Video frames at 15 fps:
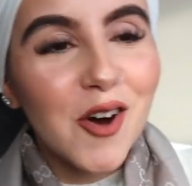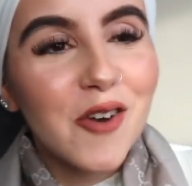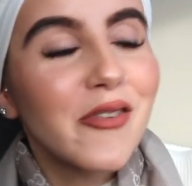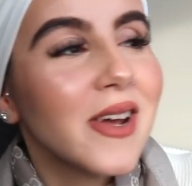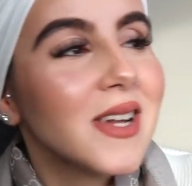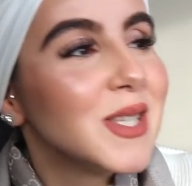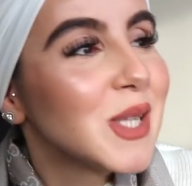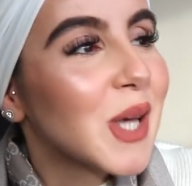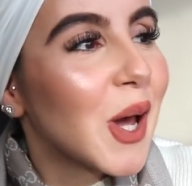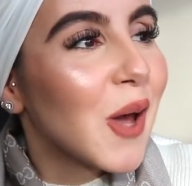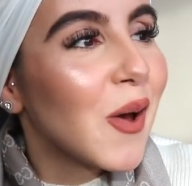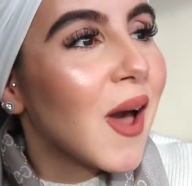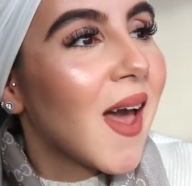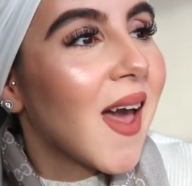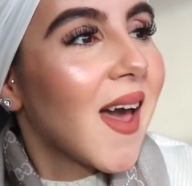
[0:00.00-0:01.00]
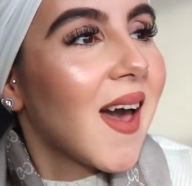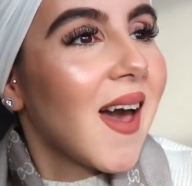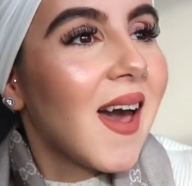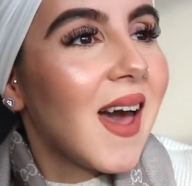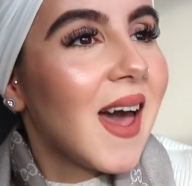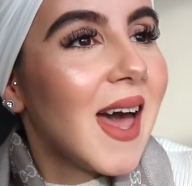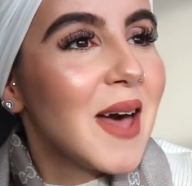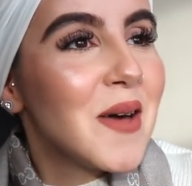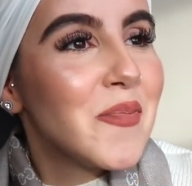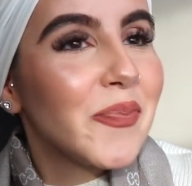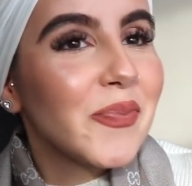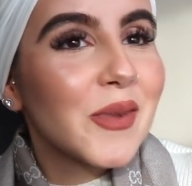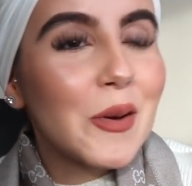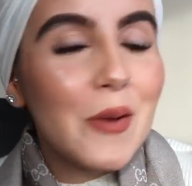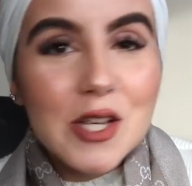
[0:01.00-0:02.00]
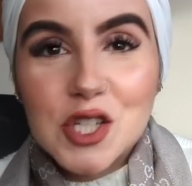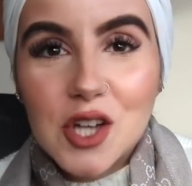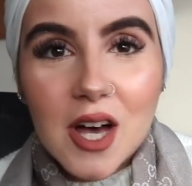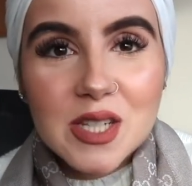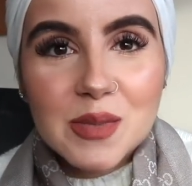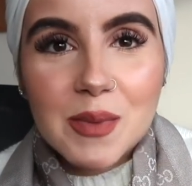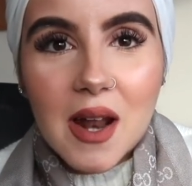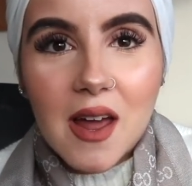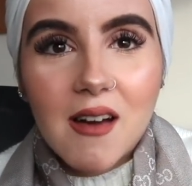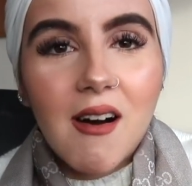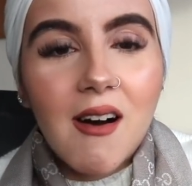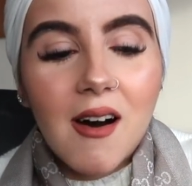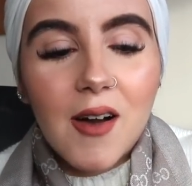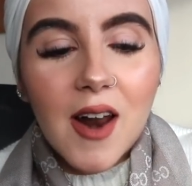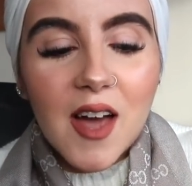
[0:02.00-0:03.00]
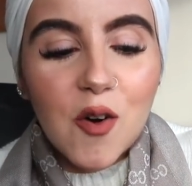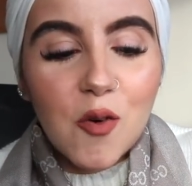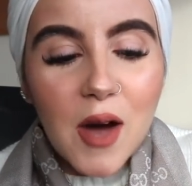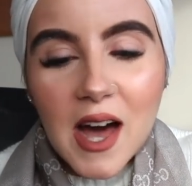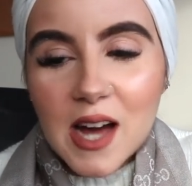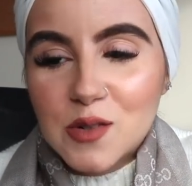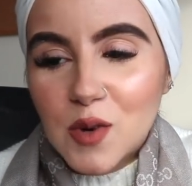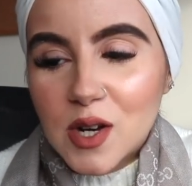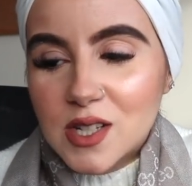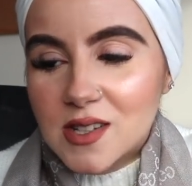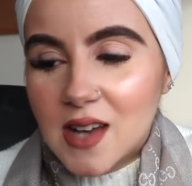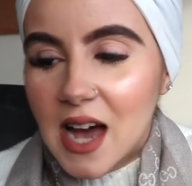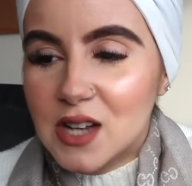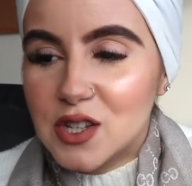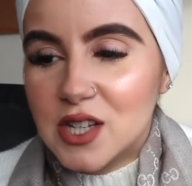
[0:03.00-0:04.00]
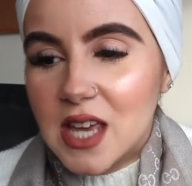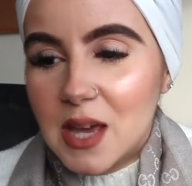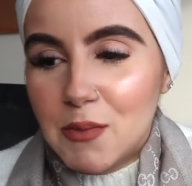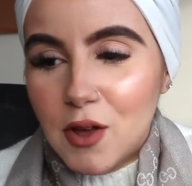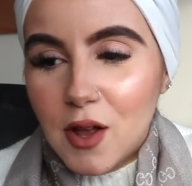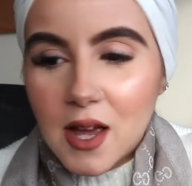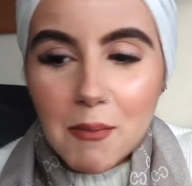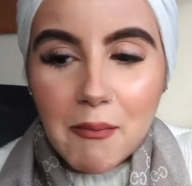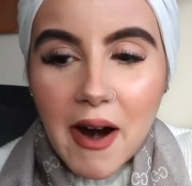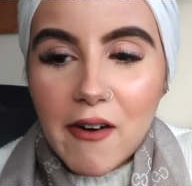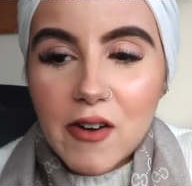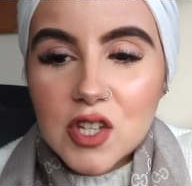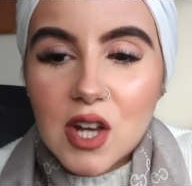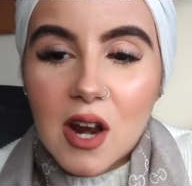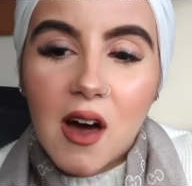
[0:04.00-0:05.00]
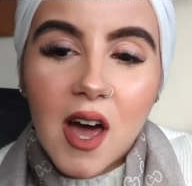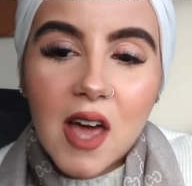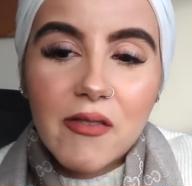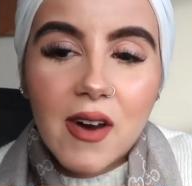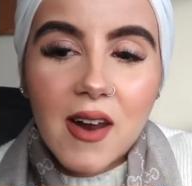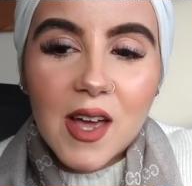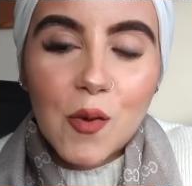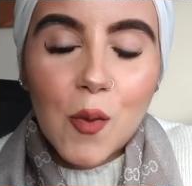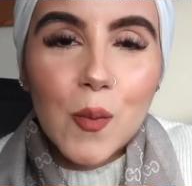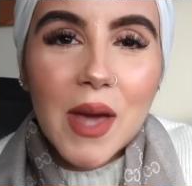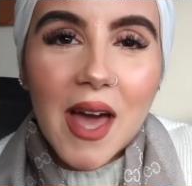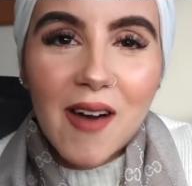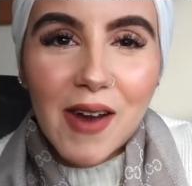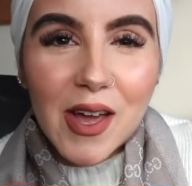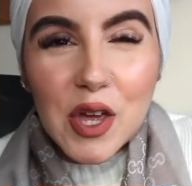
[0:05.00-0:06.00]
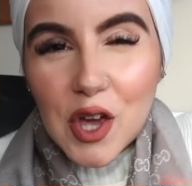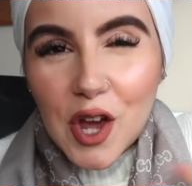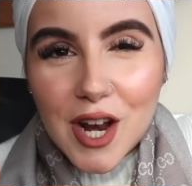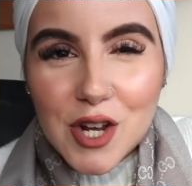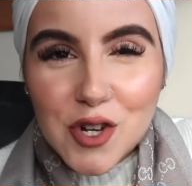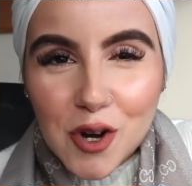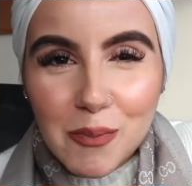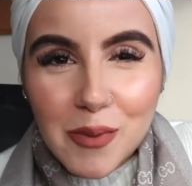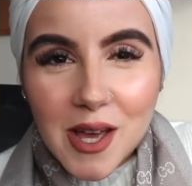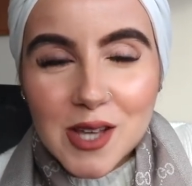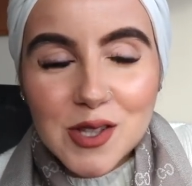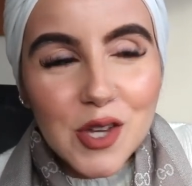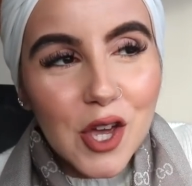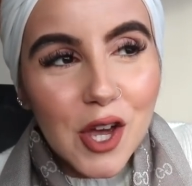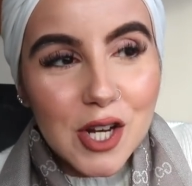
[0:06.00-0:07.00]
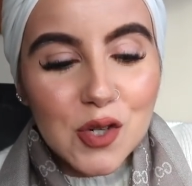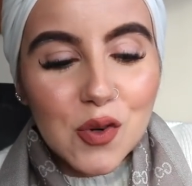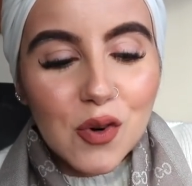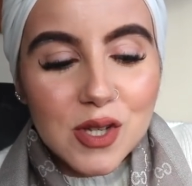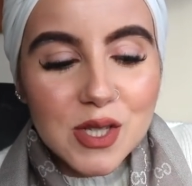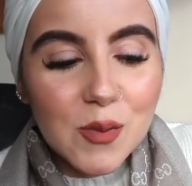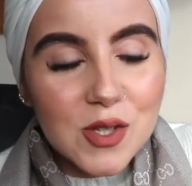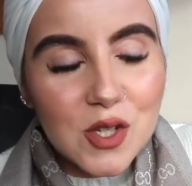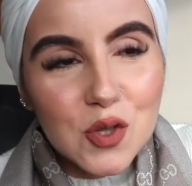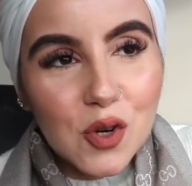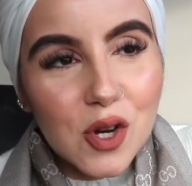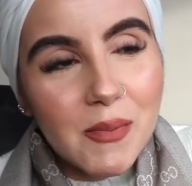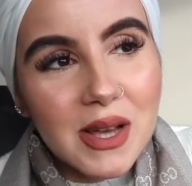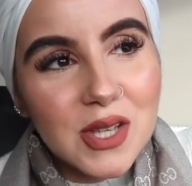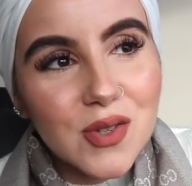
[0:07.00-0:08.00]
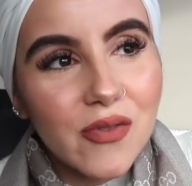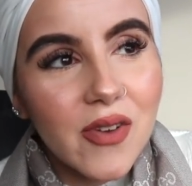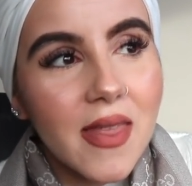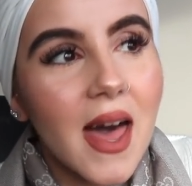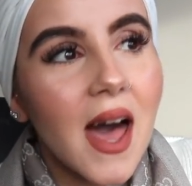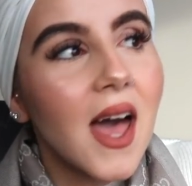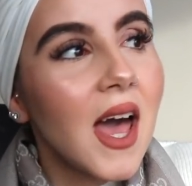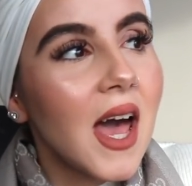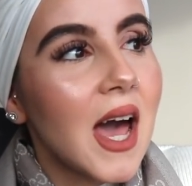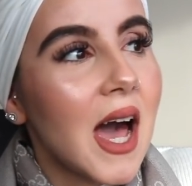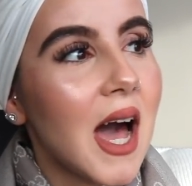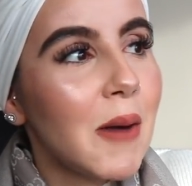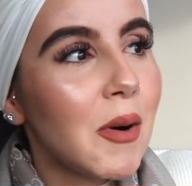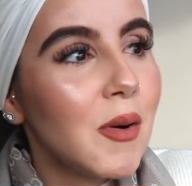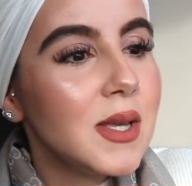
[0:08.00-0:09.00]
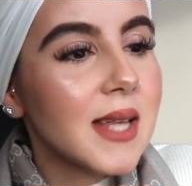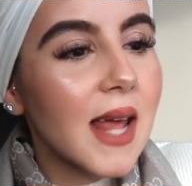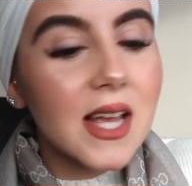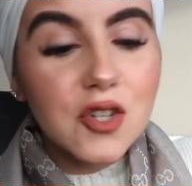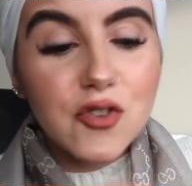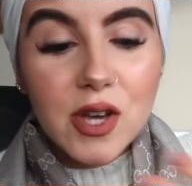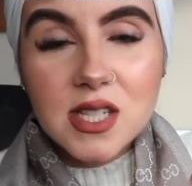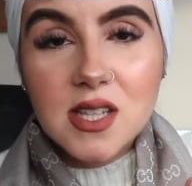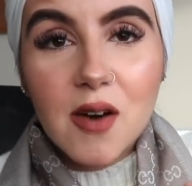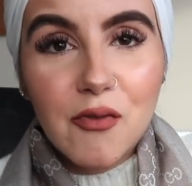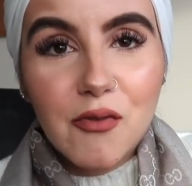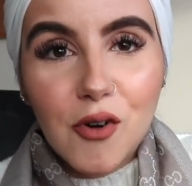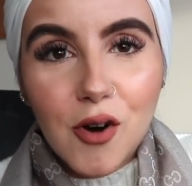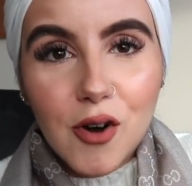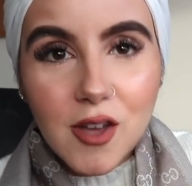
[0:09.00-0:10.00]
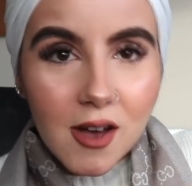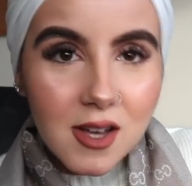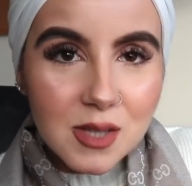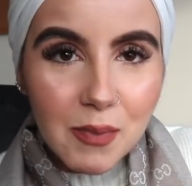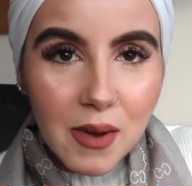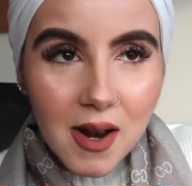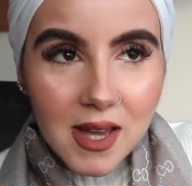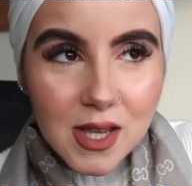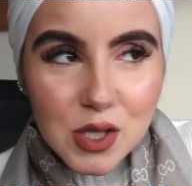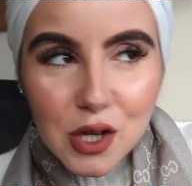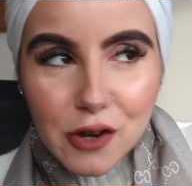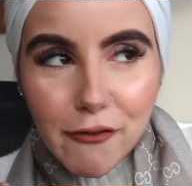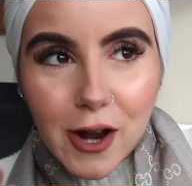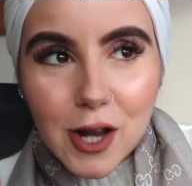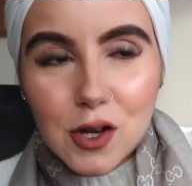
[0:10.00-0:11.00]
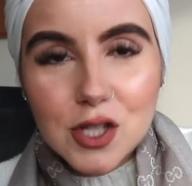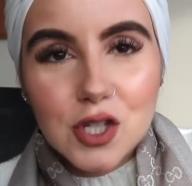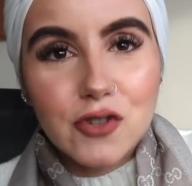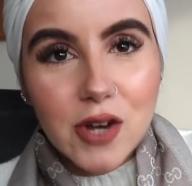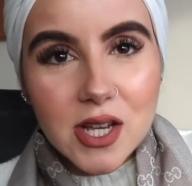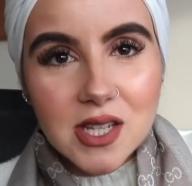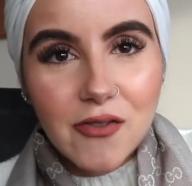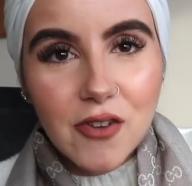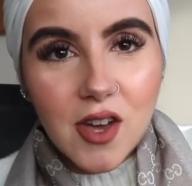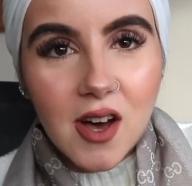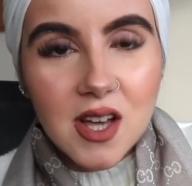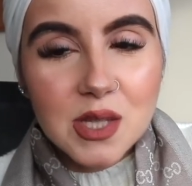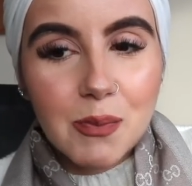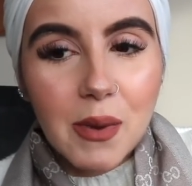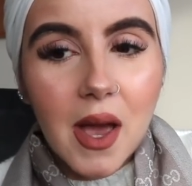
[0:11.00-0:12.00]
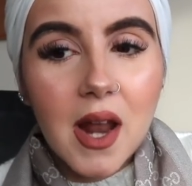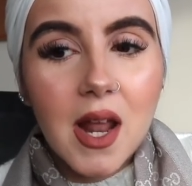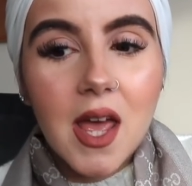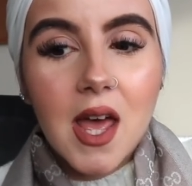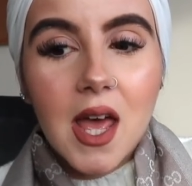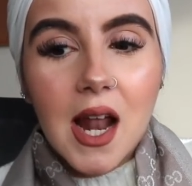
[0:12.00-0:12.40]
often. So when she asked me like, oh, like how do you keep your like marriage alive, and like when we have like girly talks and we just talk about stuff like that, I'm always like, dress up for your husband. Like, it's really good to dress up for your husband.